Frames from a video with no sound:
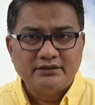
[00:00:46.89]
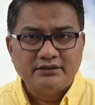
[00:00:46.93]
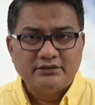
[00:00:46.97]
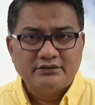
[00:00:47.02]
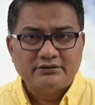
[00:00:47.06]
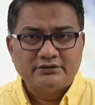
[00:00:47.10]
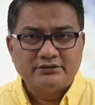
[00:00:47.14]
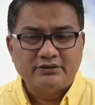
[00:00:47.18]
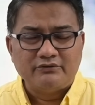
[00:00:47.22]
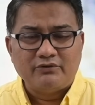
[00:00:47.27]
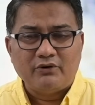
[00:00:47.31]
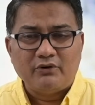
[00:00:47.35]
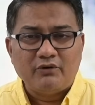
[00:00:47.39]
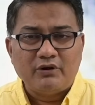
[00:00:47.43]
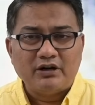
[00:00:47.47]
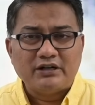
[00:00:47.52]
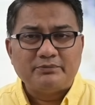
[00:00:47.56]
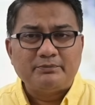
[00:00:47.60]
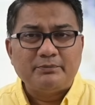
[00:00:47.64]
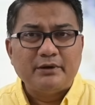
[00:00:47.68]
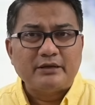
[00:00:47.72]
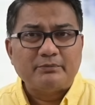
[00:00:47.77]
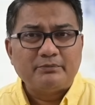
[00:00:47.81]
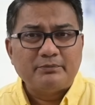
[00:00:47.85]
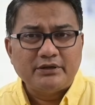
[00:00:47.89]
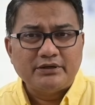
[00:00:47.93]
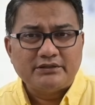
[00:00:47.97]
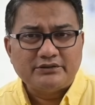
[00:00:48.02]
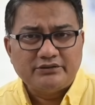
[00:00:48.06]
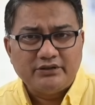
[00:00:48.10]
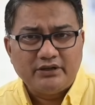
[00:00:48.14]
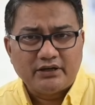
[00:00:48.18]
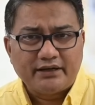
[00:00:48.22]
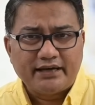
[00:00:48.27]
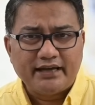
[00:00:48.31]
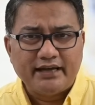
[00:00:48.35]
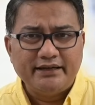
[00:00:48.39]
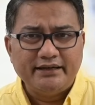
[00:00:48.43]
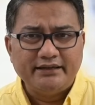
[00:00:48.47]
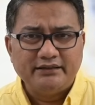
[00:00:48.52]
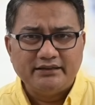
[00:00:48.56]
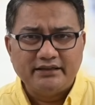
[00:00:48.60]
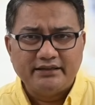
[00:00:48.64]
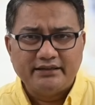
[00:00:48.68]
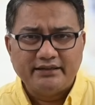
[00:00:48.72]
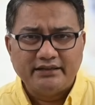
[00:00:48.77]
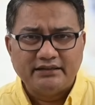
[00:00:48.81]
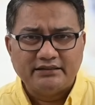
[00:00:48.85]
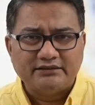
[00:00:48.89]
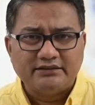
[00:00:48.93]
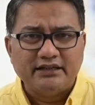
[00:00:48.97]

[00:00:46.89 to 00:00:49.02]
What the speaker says: So for what purpose you are carrying the test?